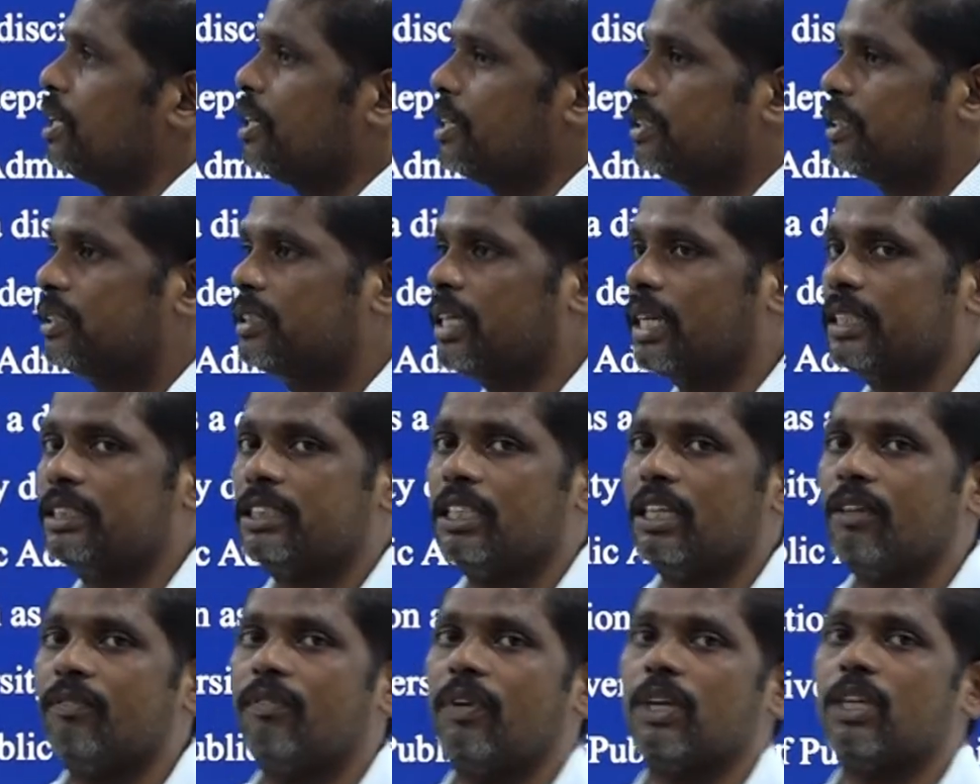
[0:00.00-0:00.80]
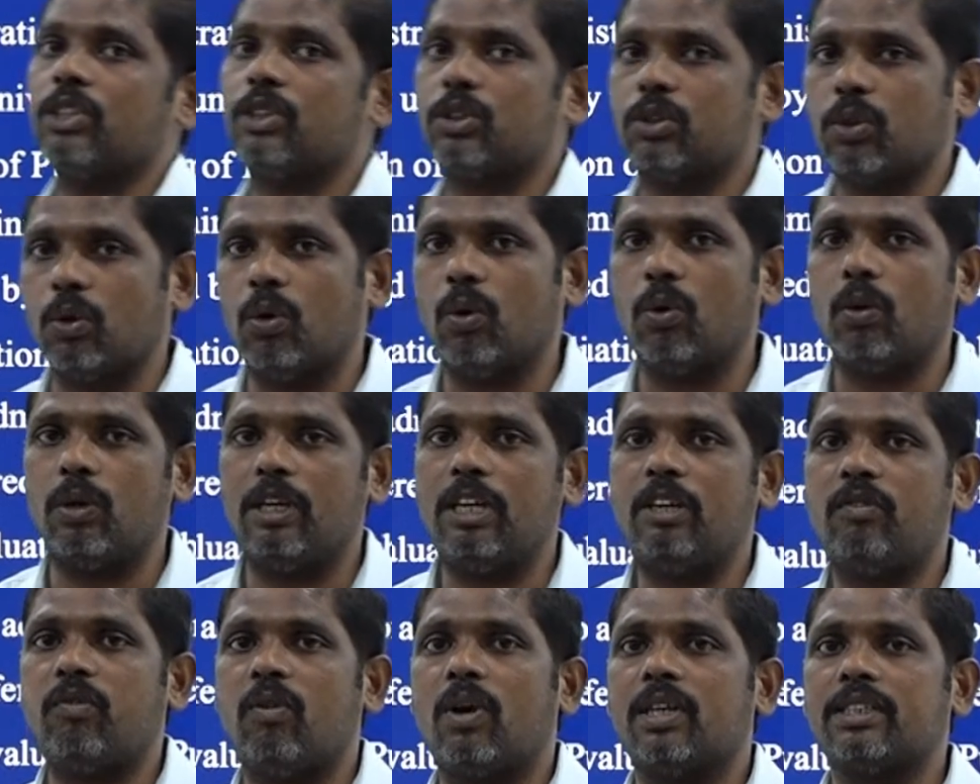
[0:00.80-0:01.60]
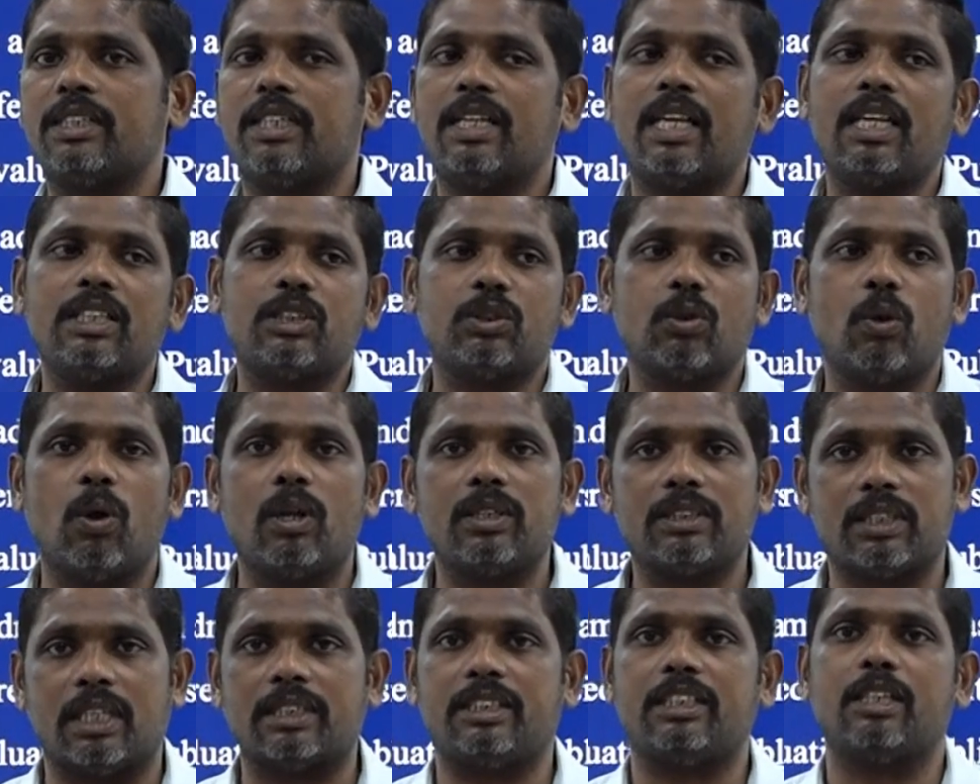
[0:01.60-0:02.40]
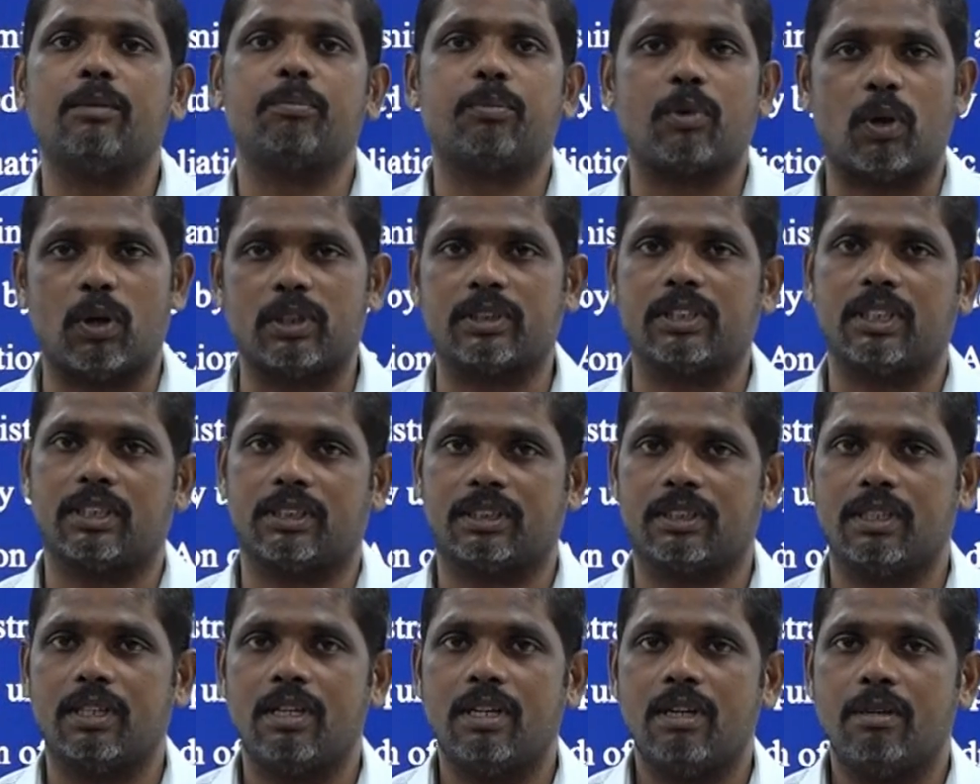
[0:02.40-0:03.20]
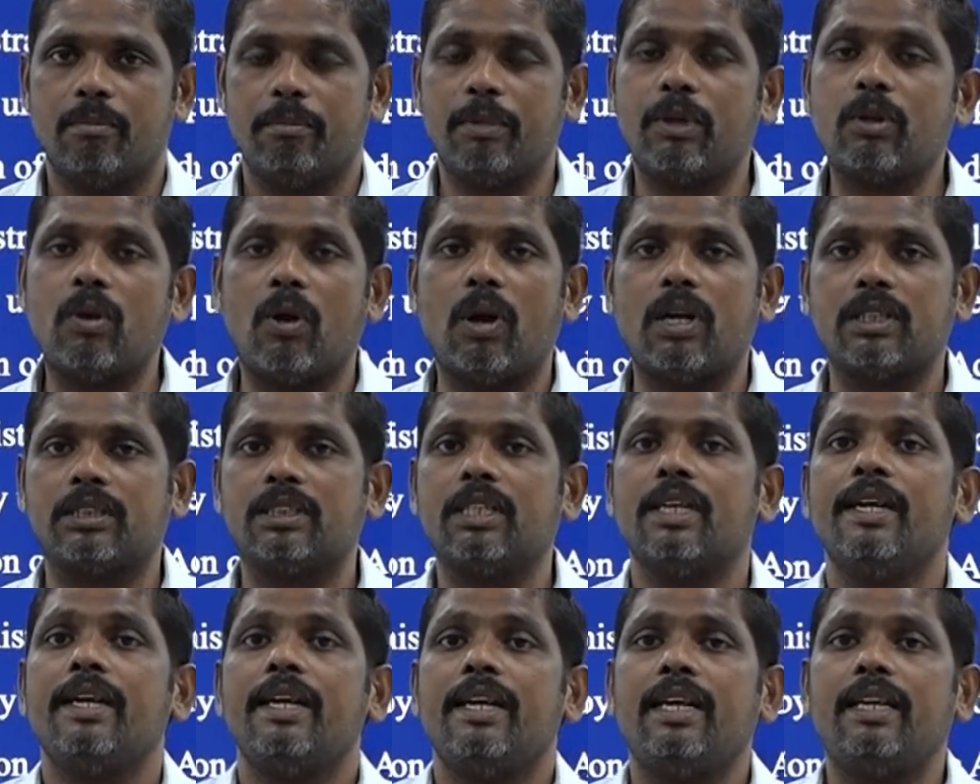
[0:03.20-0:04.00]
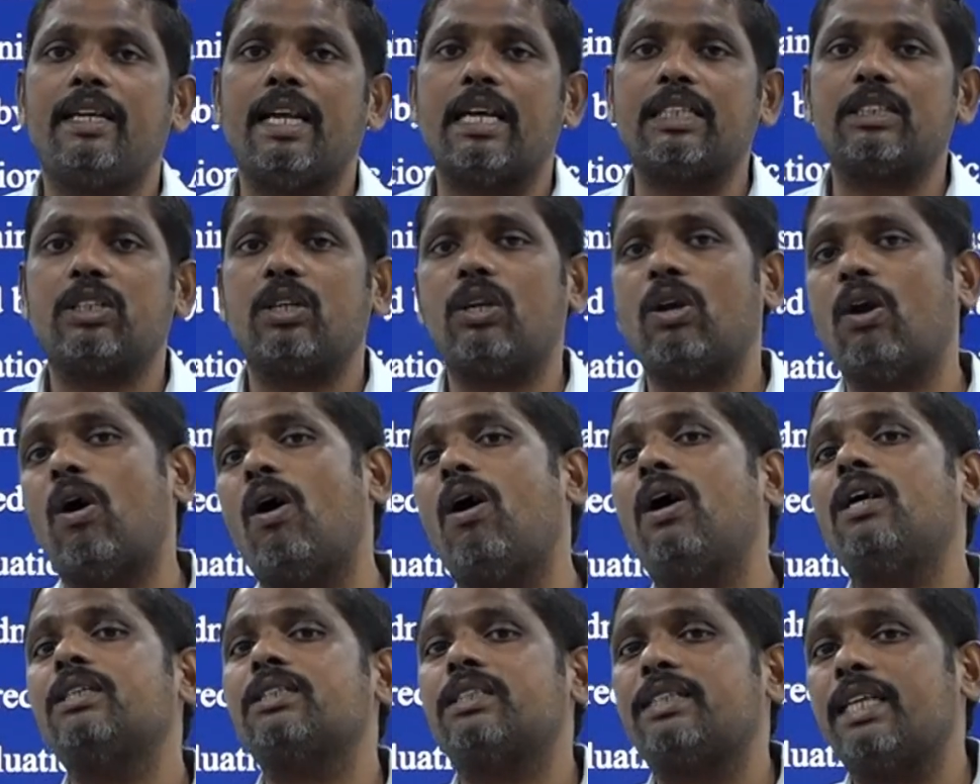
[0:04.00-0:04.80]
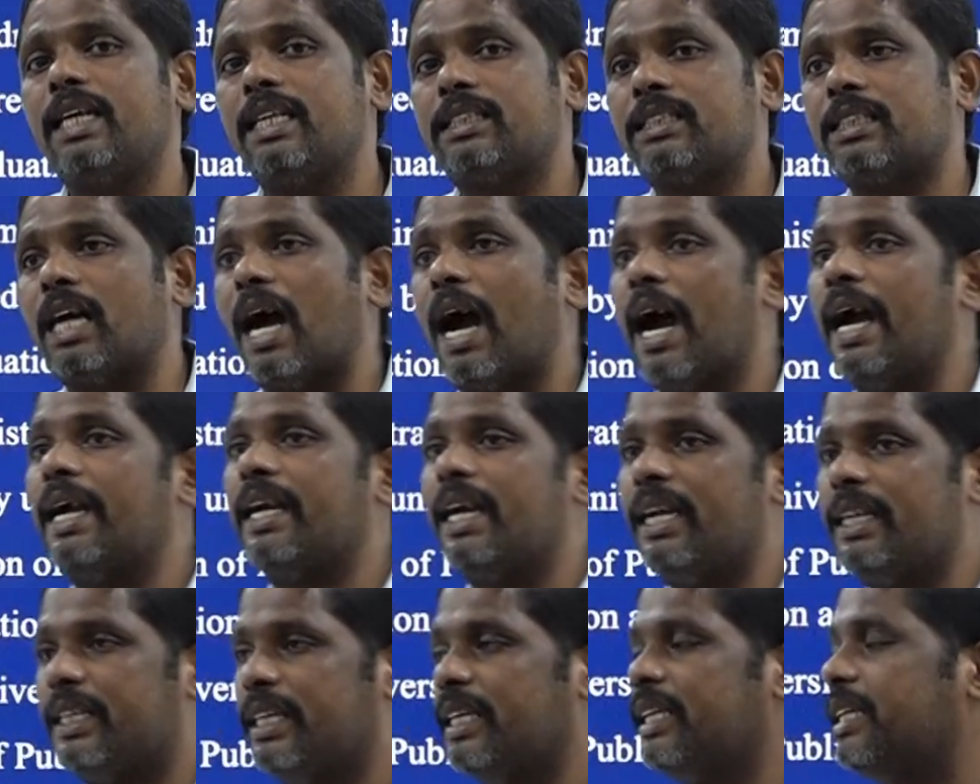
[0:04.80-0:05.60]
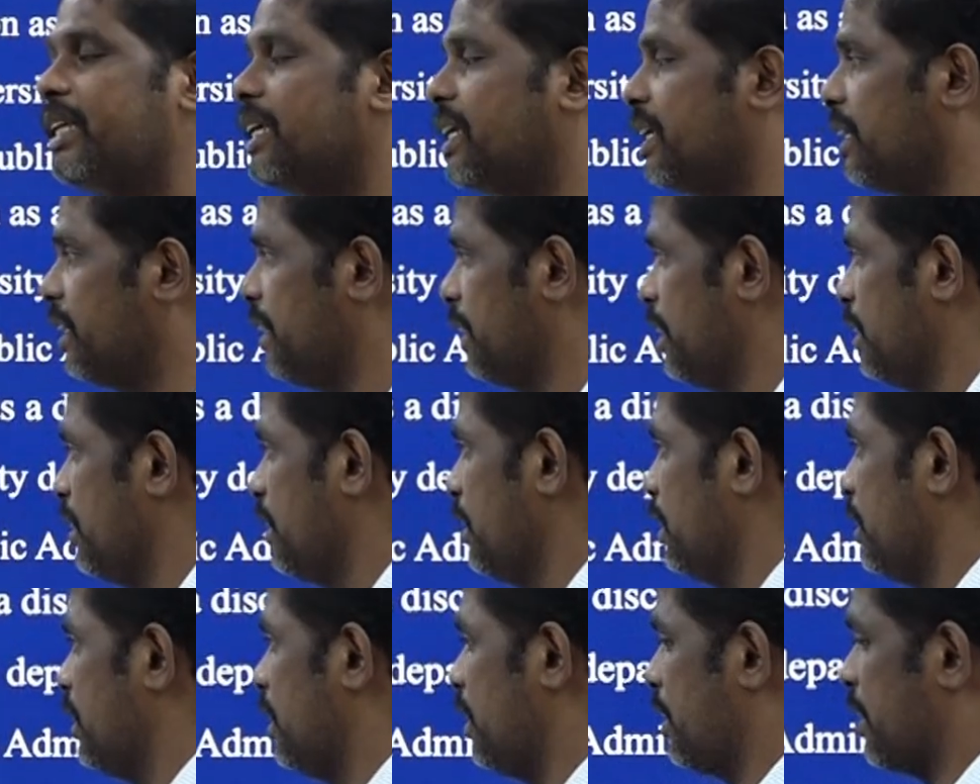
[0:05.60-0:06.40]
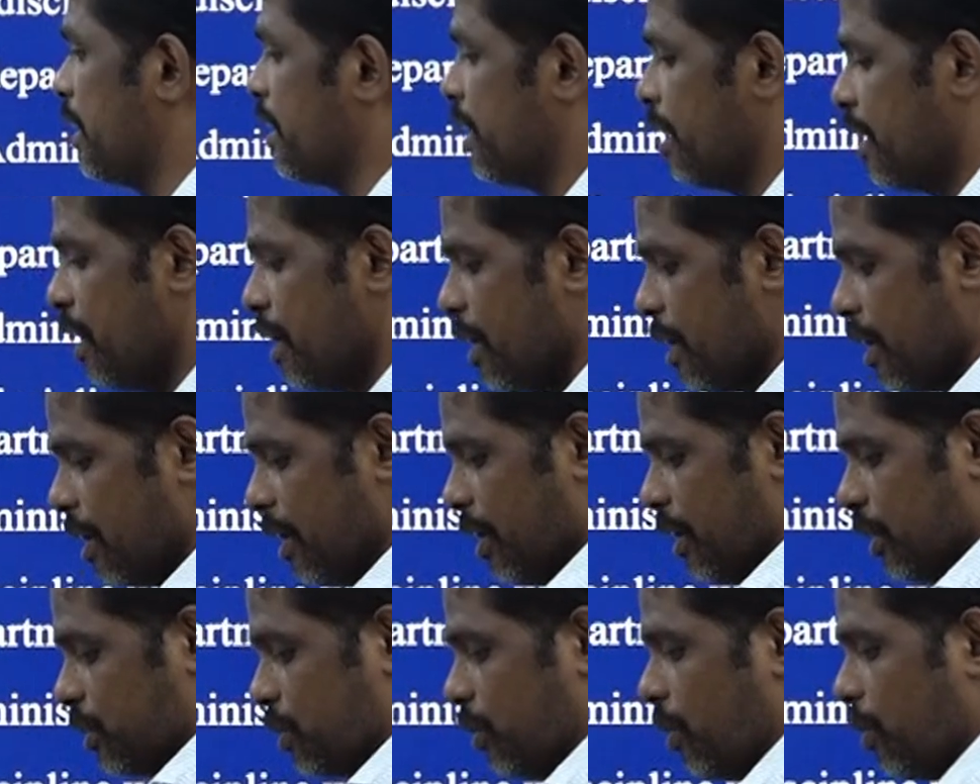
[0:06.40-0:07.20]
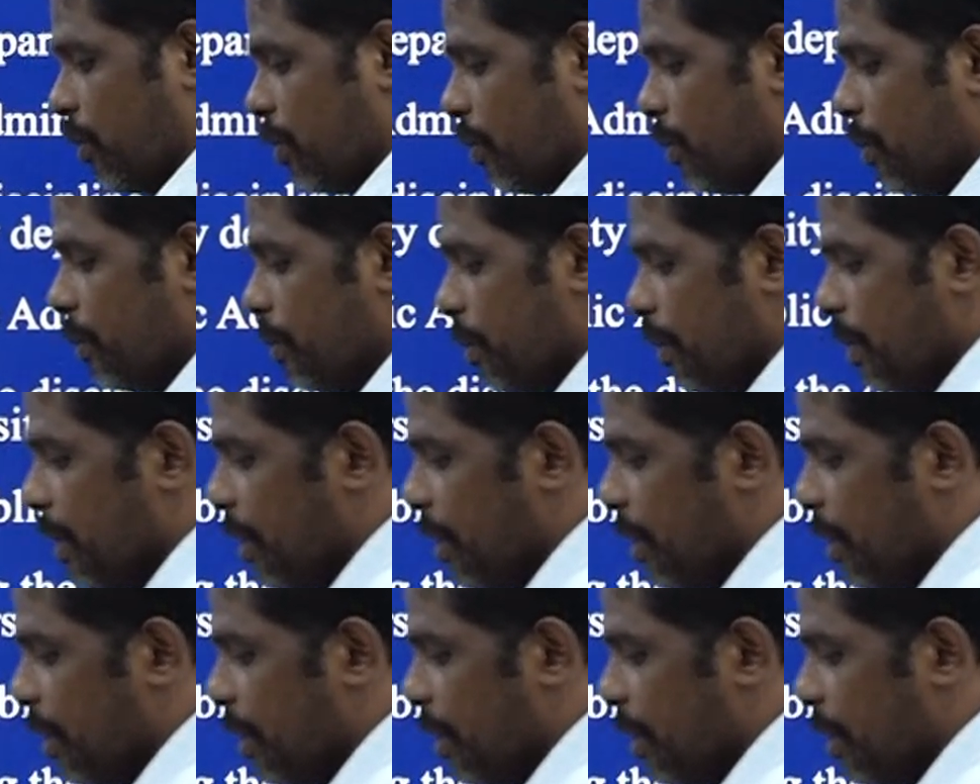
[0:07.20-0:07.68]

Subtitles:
searching for a soul. It was in a soul searching process because it has lost its identity, right. So